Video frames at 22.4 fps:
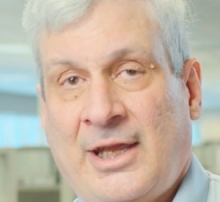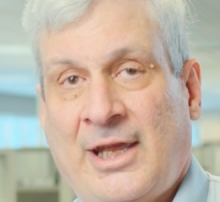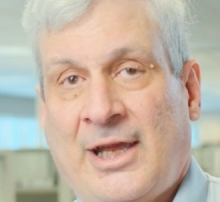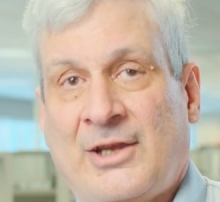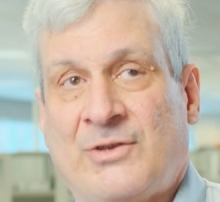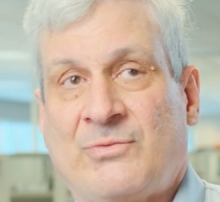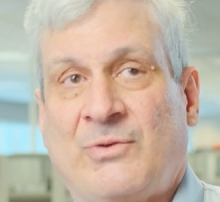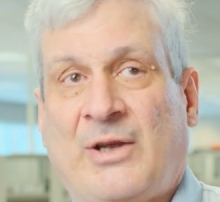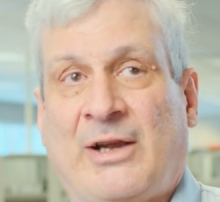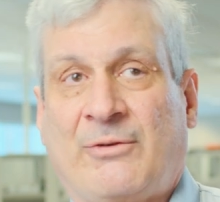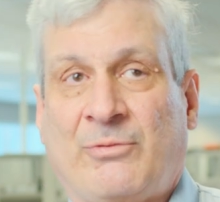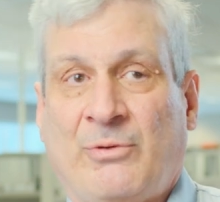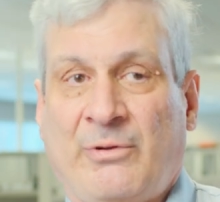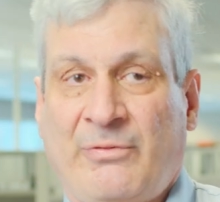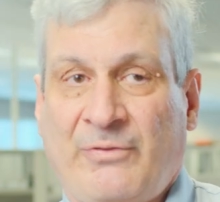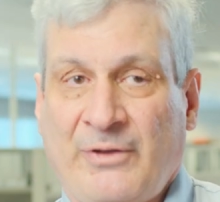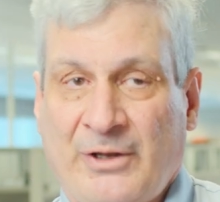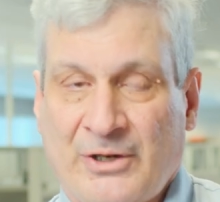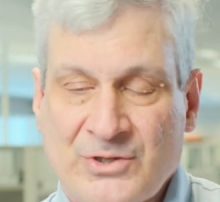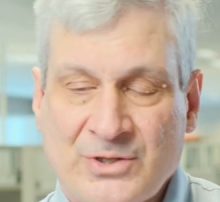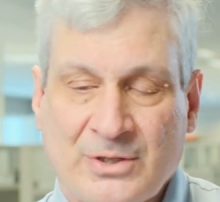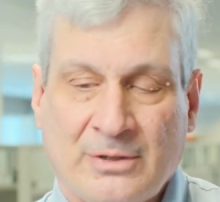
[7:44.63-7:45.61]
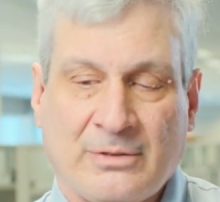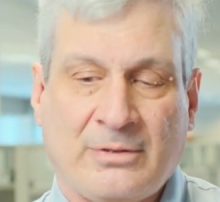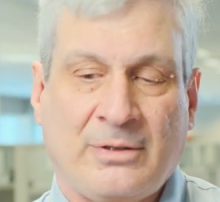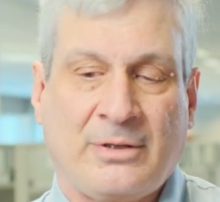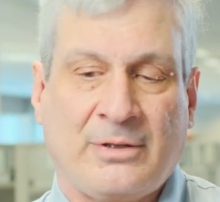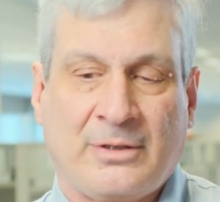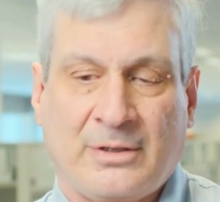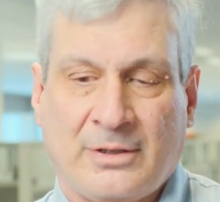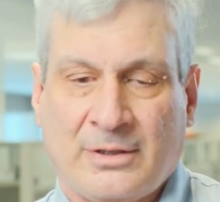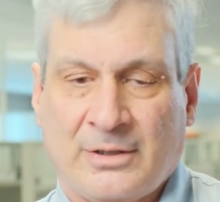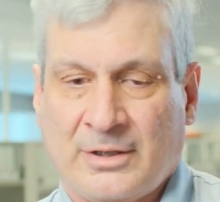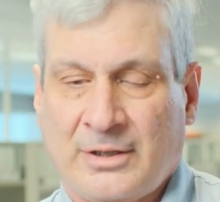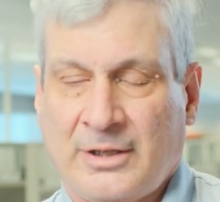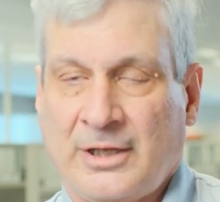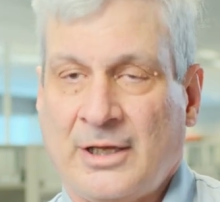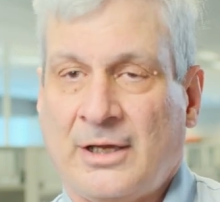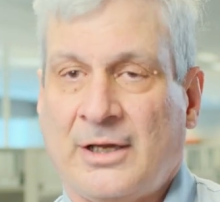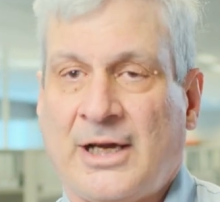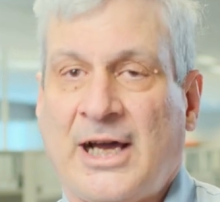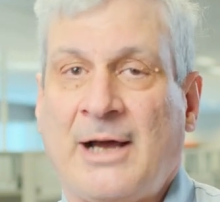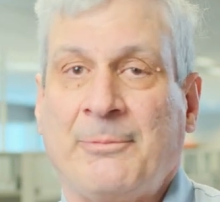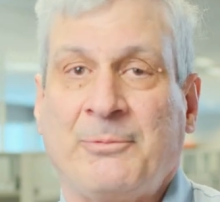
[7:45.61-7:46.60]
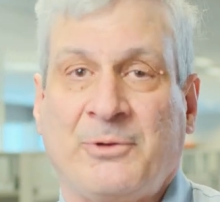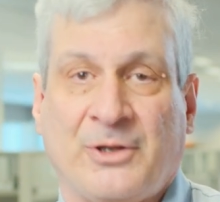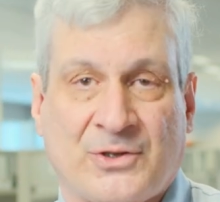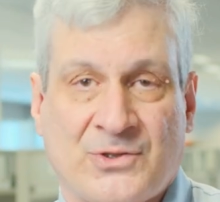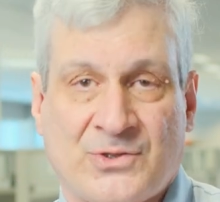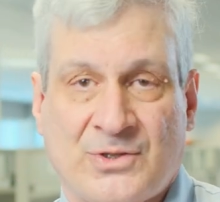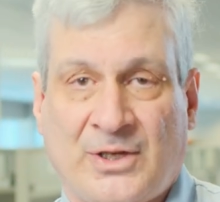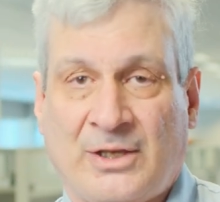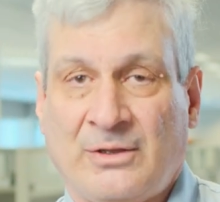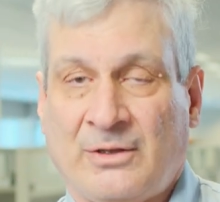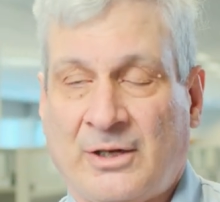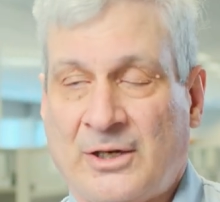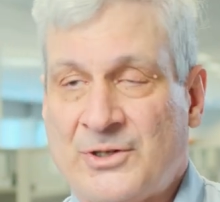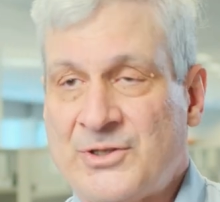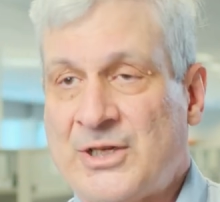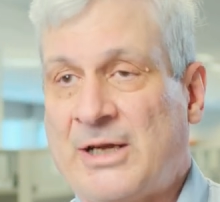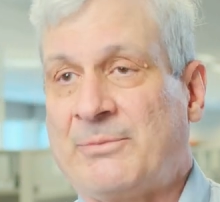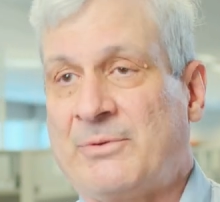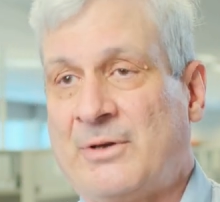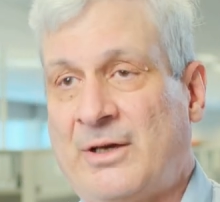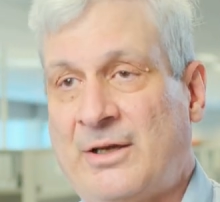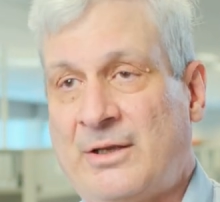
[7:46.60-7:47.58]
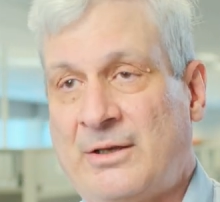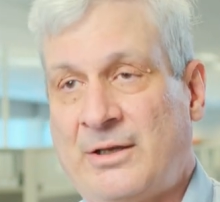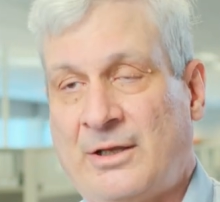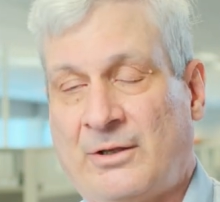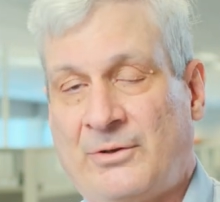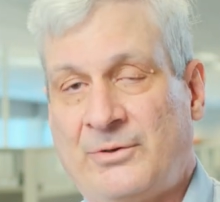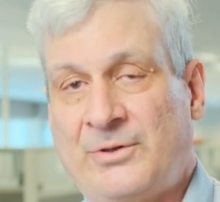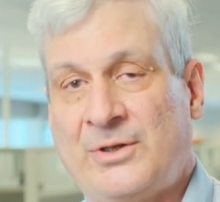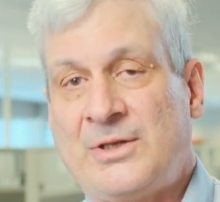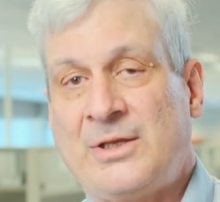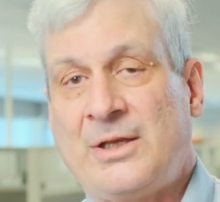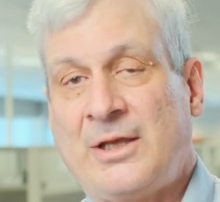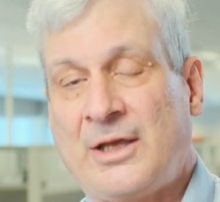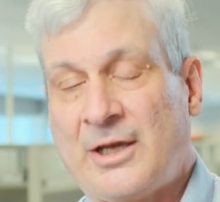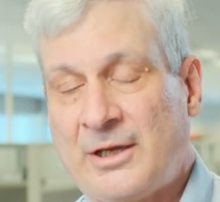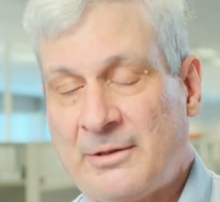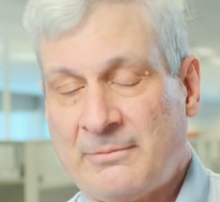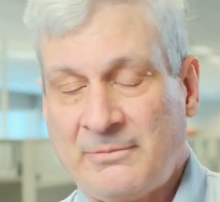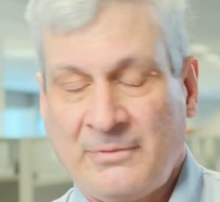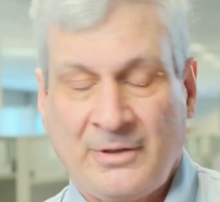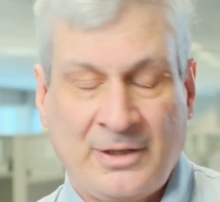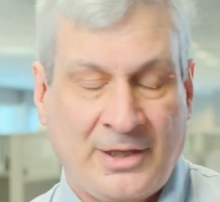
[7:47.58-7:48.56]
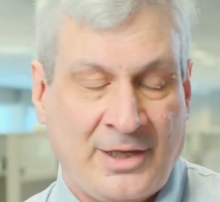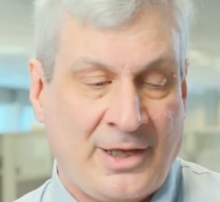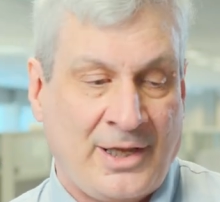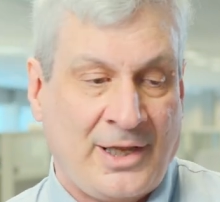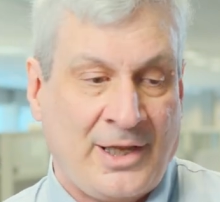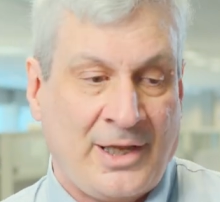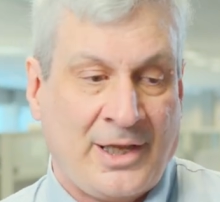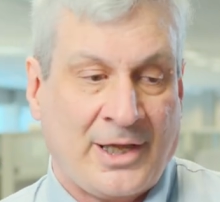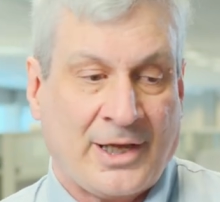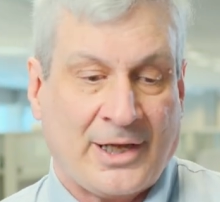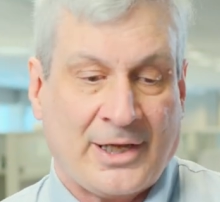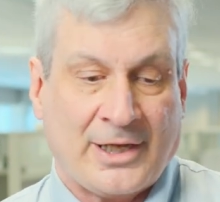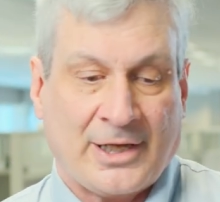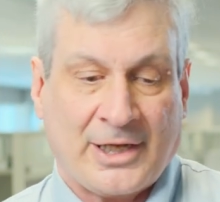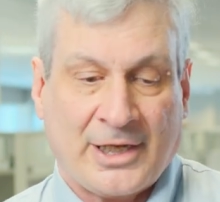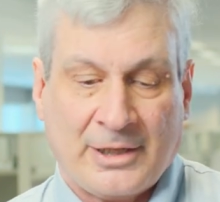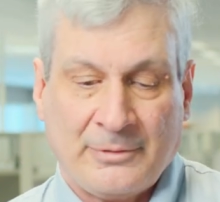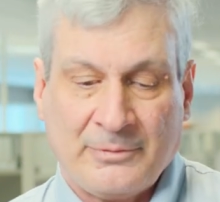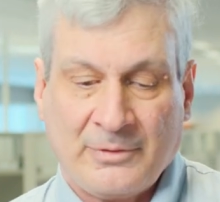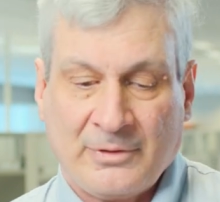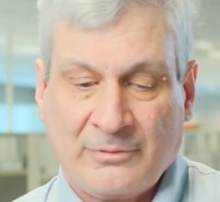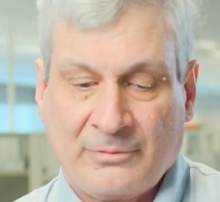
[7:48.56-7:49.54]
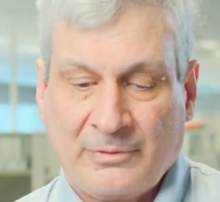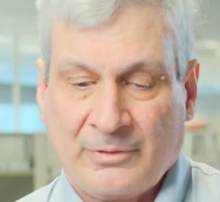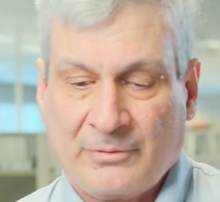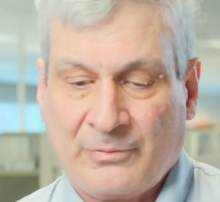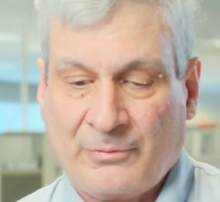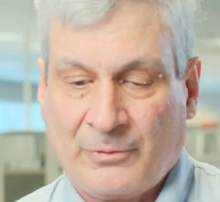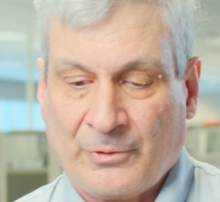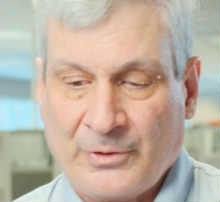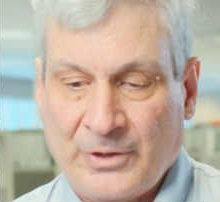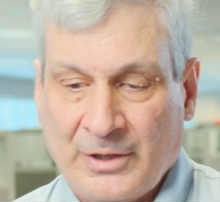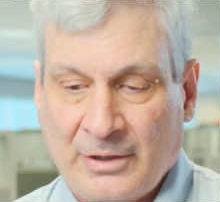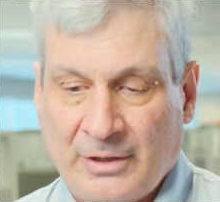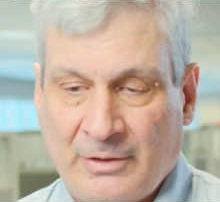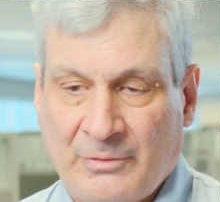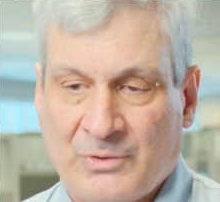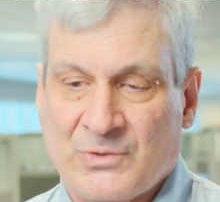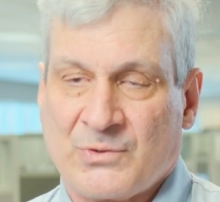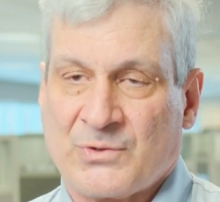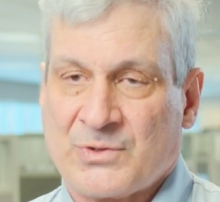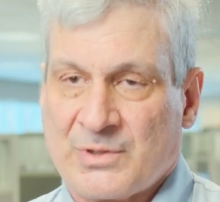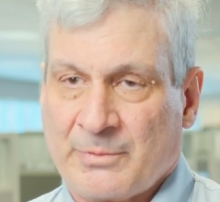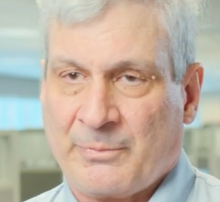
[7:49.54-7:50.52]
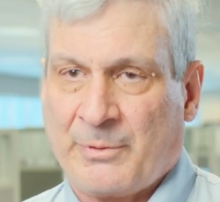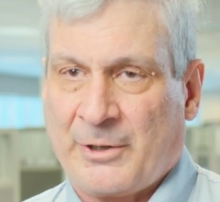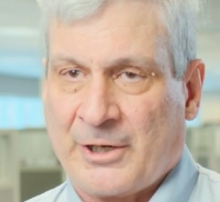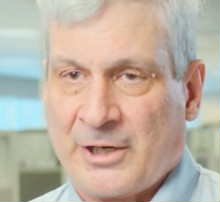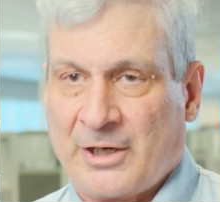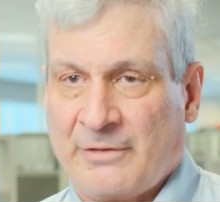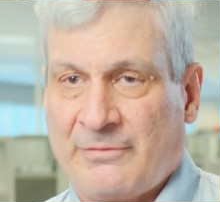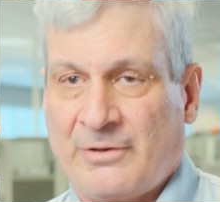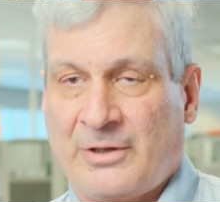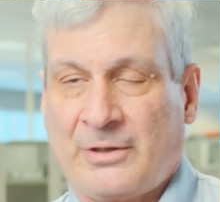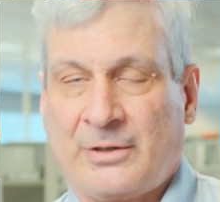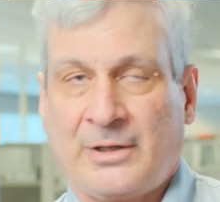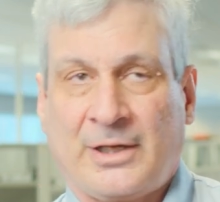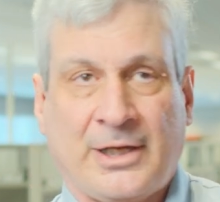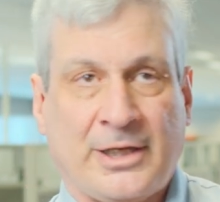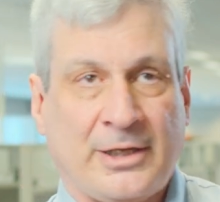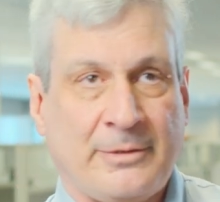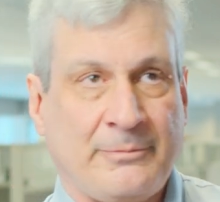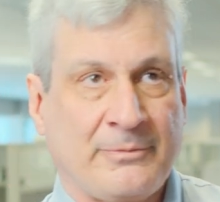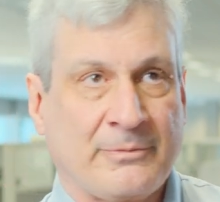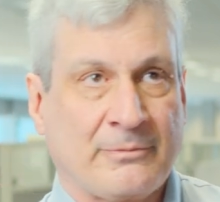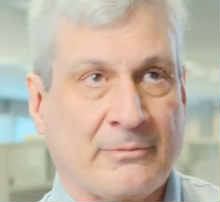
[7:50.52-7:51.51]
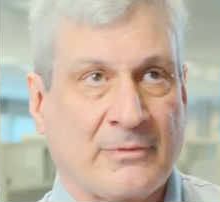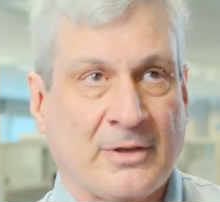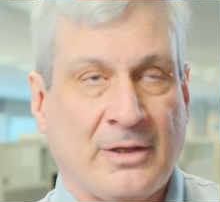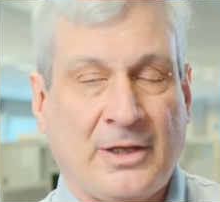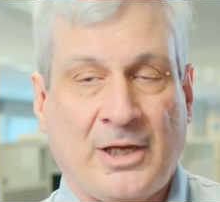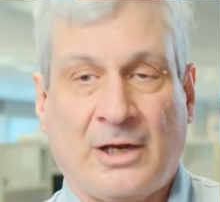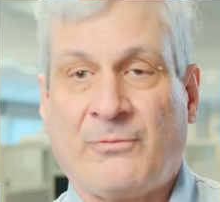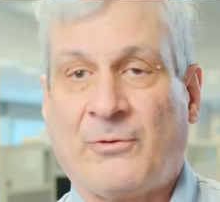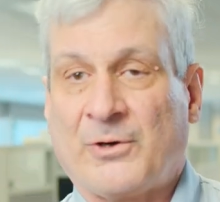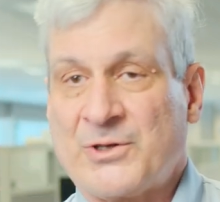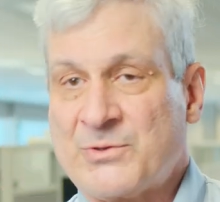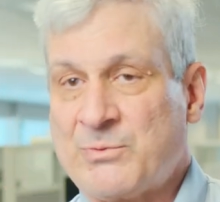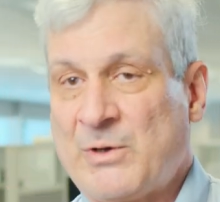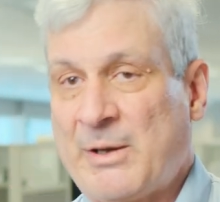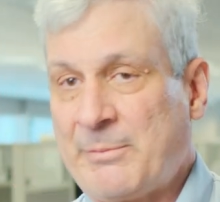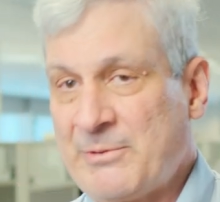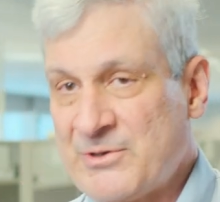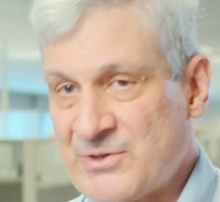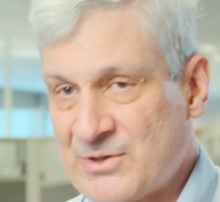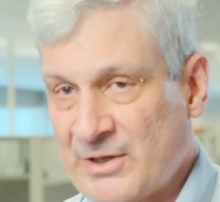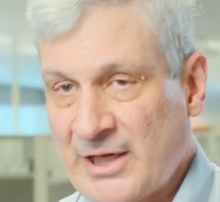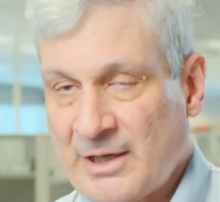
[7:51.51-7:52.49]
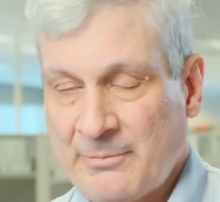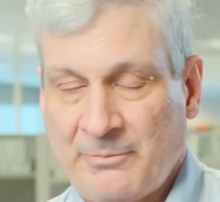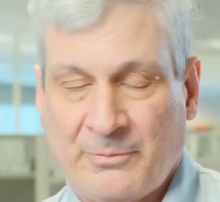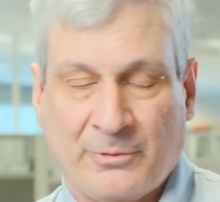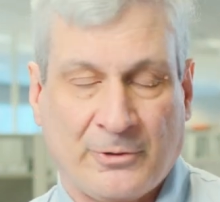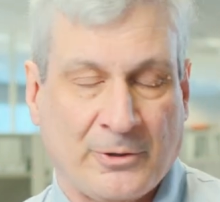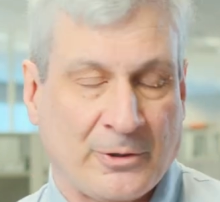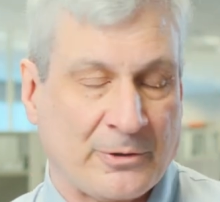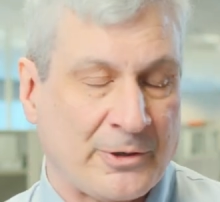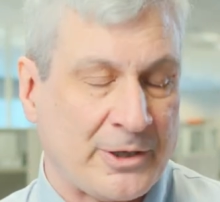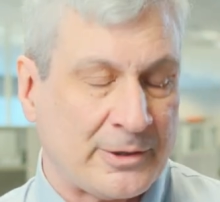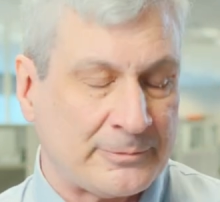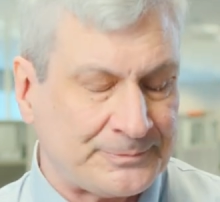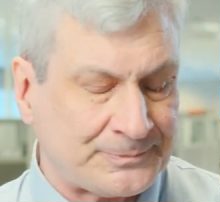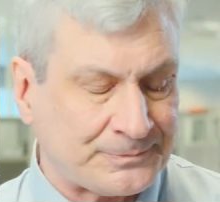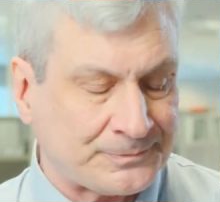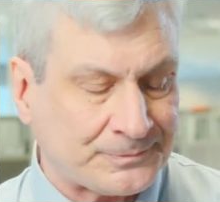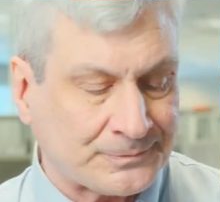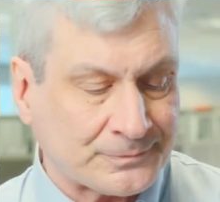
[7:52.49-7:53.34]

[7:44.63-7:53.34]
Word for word: as, after we finished the, the optics on large op, on LODTM, uh, for the, this was part of a um, Air Force Weapons Lab program.